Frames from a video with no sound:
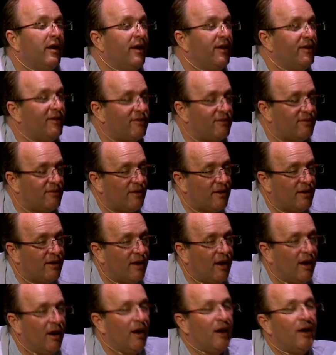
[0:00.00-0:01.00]
is,
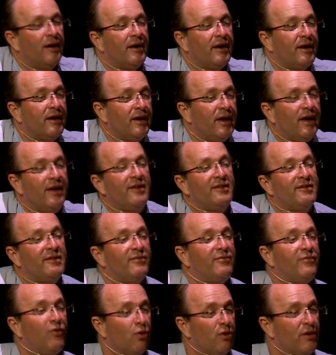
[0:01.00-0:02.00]
uh, is
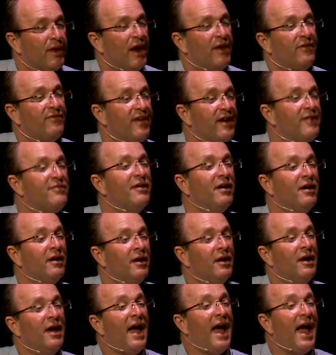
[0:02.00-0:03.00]
fallen out of favor,
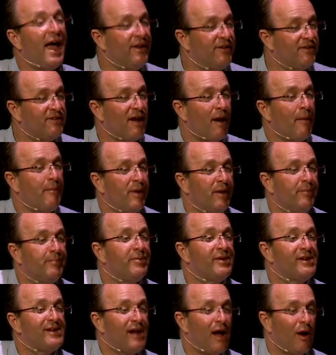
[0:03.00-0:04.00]
ends up
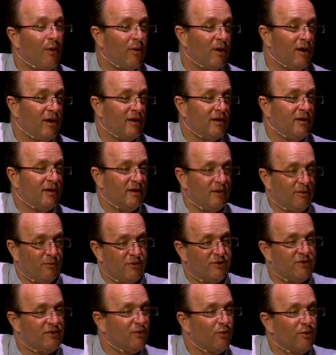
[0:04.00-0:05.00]
in Peshawar,
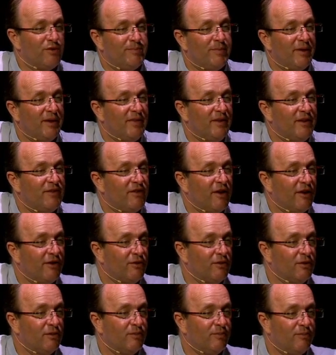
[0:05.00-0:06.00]
which has always been the
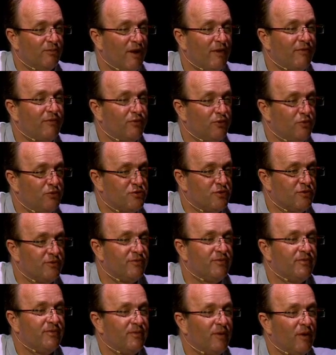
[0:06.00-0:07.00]
eternal refuge
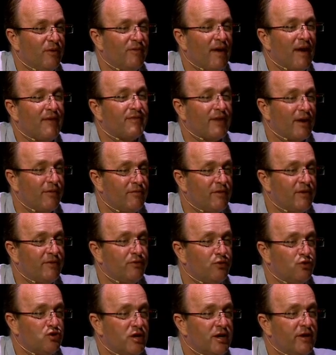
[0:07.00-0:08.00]
of, of Afghan
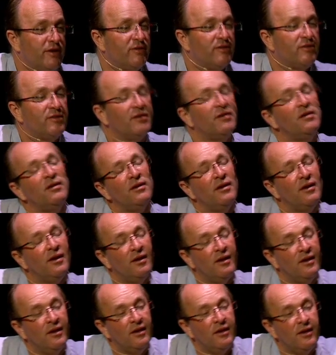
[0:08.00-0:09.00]
refugees,
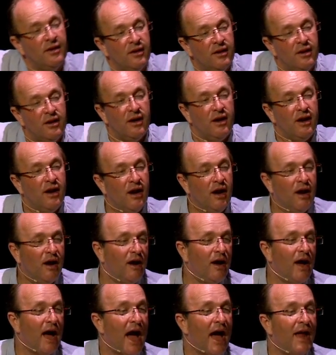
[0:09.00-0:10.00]

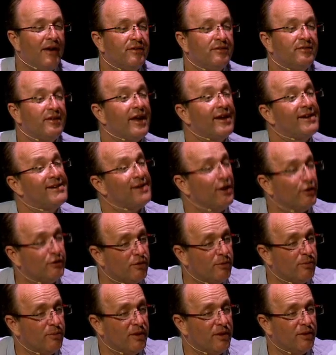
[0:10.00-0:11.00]
uh, and takes
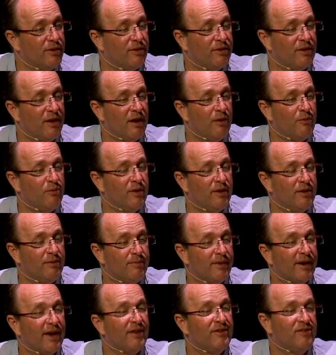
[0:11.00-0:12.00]
shelter with, uh,
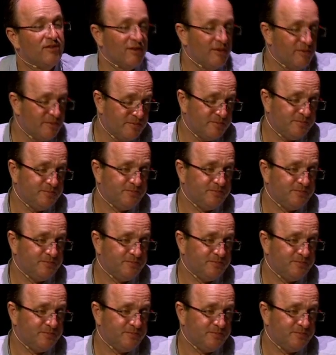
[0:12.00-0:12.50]
with Mackenzie.